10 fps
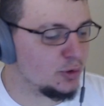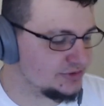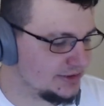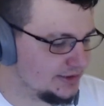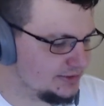
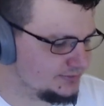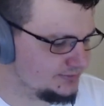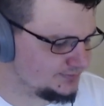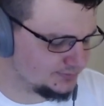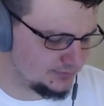State.
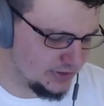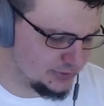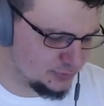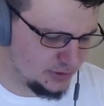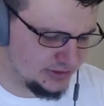
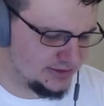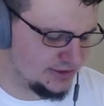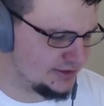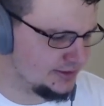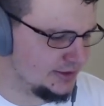He's really
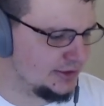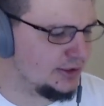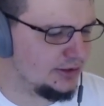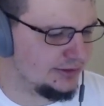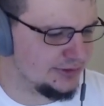done
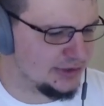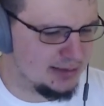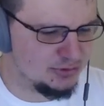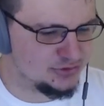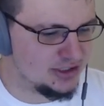a
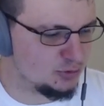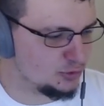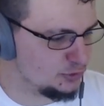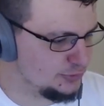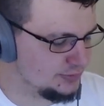phenomenal job
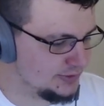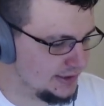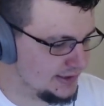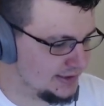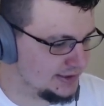recruiting at
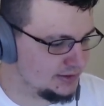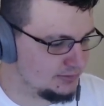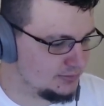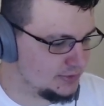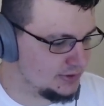A&M,
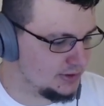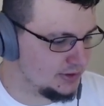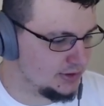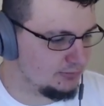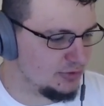
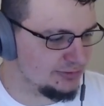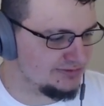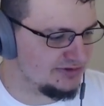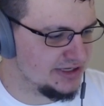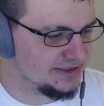but we've
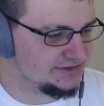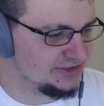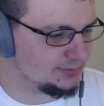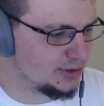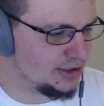yet to see the
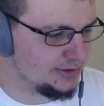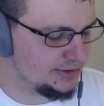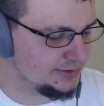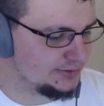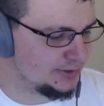
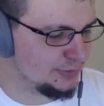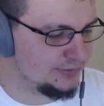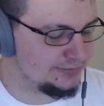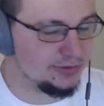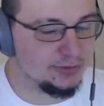product on the
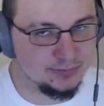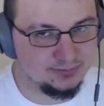field,